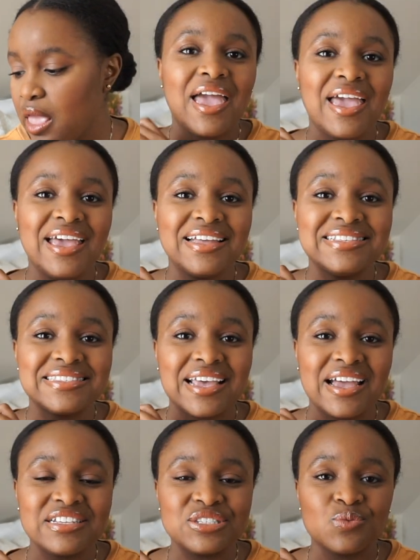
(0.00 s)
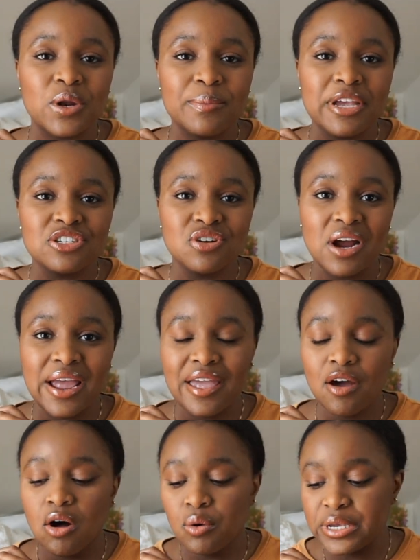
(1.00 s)
And I just want to make sure I
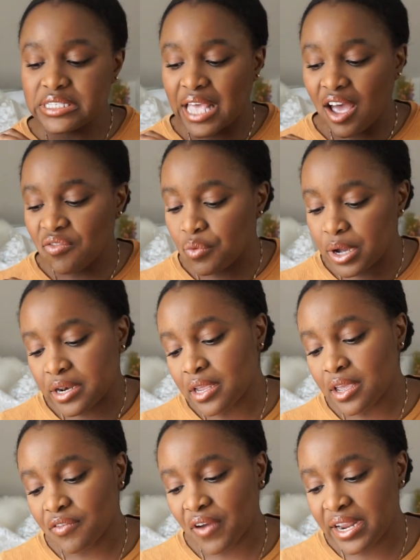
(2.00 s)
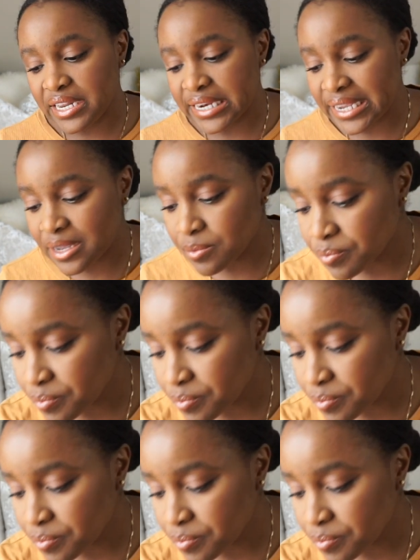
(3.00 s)
always have one if I need it.